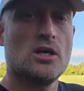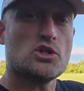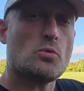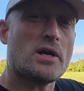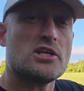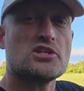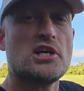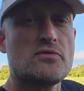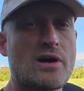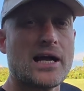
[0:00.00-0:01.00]
So what you're
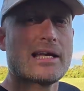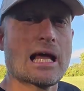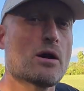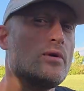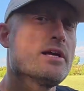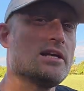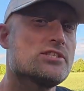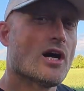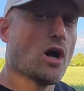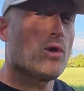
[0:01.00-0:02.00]
seeing right now is
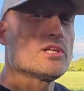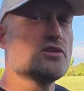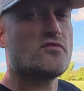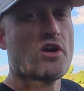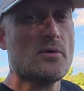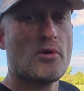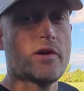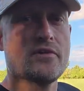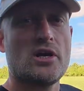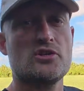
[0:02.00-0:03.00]
the oldest
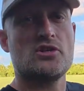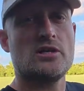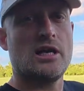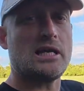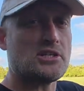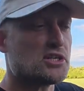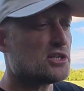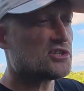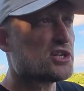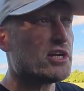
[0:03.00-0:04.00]
firmware version, and as you
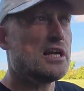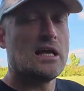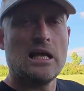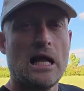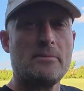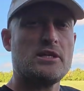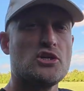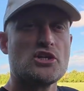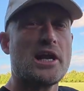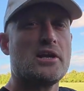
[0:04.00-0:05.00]
can see, I'm in a
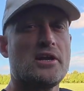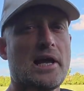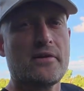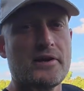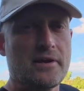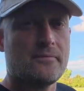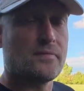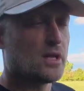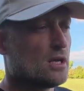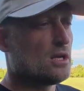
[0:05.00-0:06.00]
shaded area.
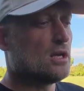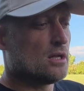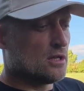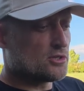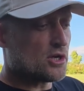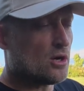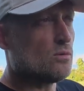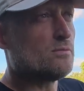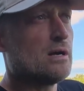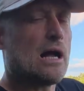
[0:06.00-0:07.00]

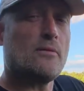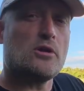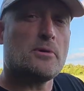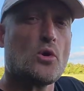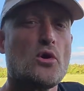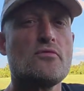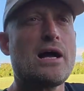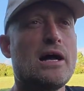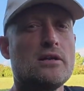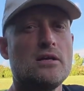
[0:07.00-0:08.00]
So I'm going to be going
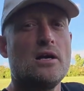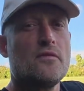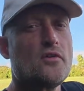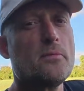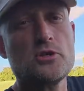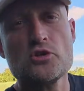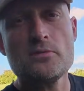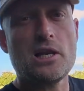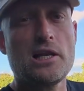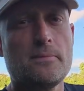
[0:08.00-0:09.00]
around filming
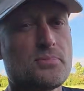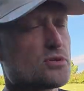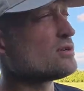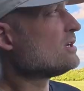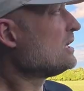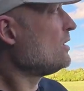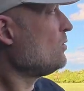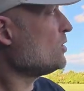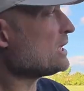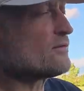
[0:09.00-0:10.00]
some clips.
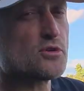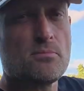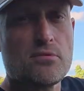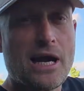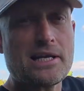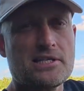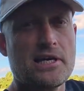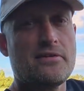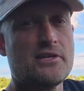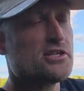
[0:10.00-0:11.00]
We're going to have some bright
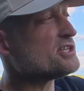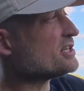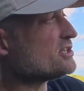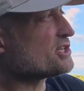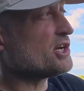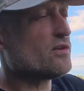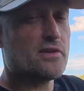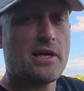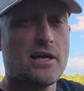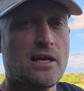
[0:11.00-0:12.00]
areas, as you can see
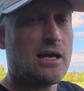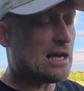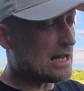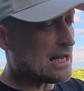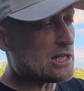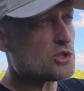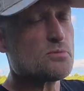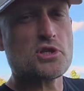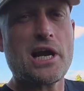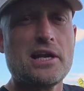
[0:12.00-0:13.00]
over there, and
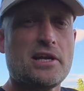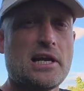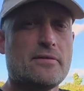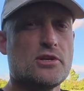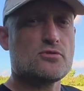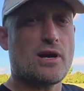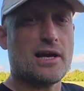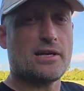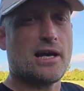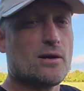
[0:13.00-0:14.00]
some shaded areas
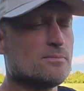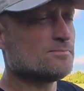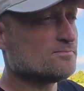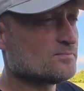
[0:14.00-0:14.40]
right now.